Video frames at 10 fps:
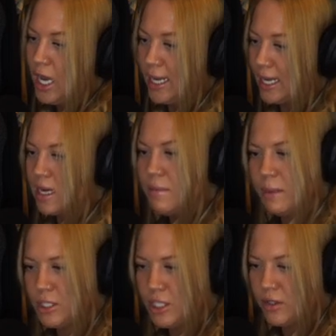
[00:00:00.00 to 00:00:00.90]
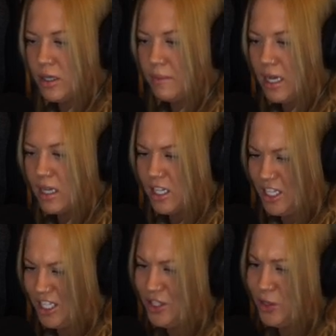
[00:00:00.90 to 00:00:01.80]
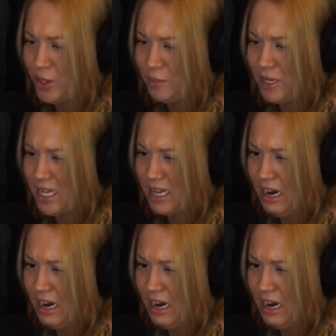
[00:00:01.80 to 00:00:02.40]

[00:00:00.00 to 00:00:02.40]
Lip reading: And I come up to you and I'm like, your pink